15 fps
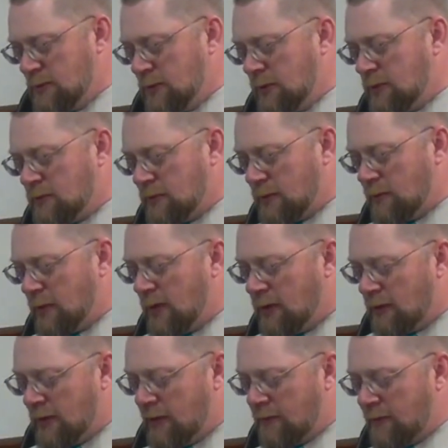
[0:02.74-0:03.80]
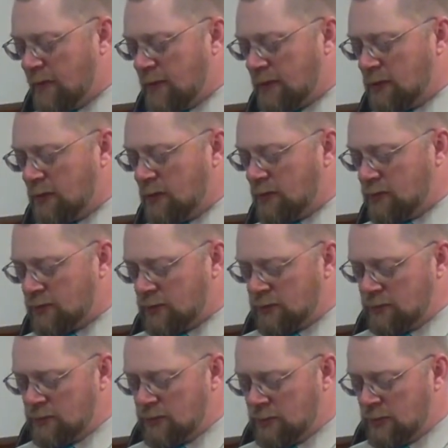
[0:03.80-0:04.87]
Oh, okay. well, I don't have it very close.
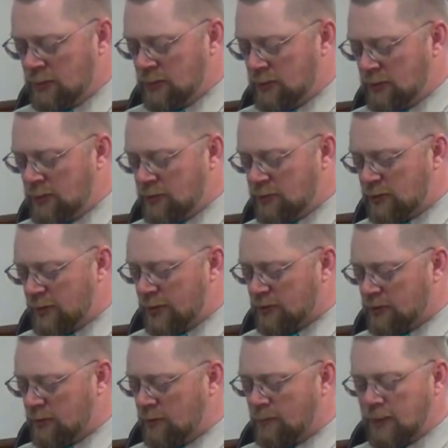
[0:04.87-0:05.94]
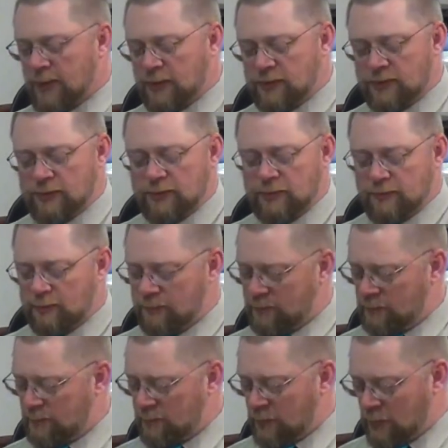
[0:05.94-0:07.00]
These directional mics are
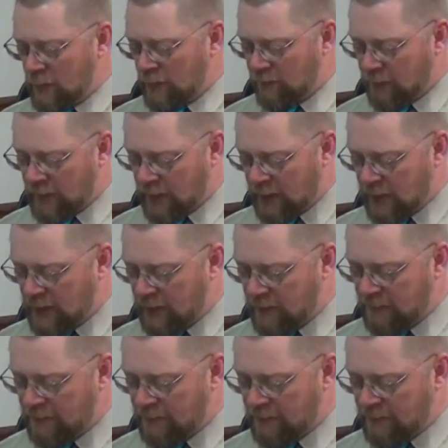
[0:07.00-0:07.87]
finicky.